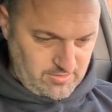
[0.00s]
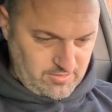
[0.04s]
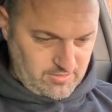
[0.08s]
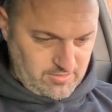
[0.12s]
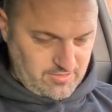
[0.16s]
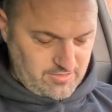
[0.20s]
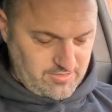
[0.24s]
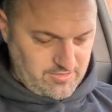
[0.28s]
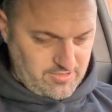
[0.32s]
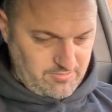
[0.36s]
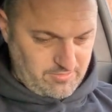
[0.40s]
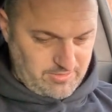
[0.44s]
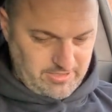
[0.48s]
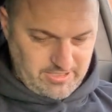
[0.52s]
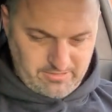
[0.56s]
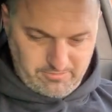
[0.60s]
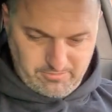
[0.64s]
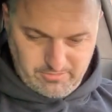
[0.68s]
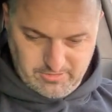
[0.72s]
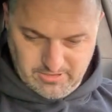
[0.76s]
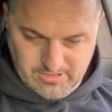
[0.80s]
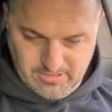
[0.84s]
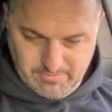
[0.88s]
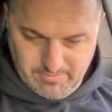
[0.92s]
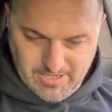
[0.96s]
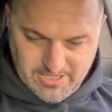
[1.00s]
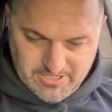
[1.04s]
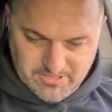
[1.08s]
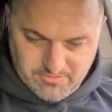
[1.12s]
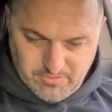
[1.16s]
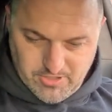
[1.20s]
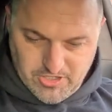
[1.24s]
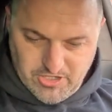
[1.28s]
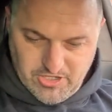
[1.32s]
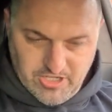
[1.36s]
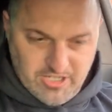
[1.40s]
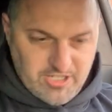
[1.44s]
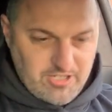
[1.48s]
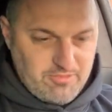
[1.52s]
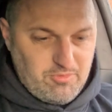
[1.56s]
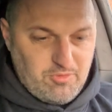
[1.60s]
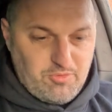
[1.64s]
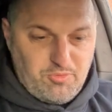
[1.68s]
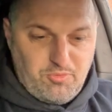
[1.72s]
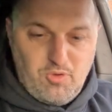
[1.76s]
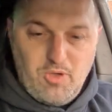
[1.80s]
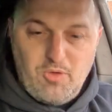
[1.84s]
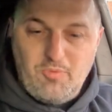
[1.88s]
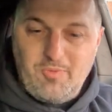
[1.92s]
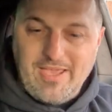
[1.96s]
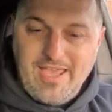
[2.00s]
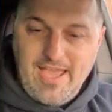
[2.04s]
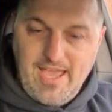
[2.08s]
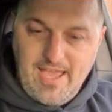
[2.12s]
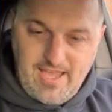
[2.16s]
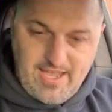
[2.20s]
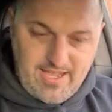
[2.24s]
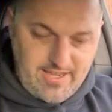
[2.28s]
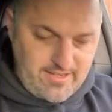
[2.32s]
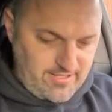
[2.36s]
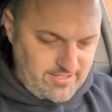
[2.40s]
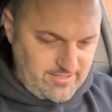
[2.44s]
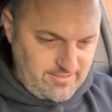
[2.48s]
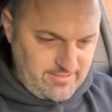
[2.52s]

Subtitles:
So we did the best we could with what we had,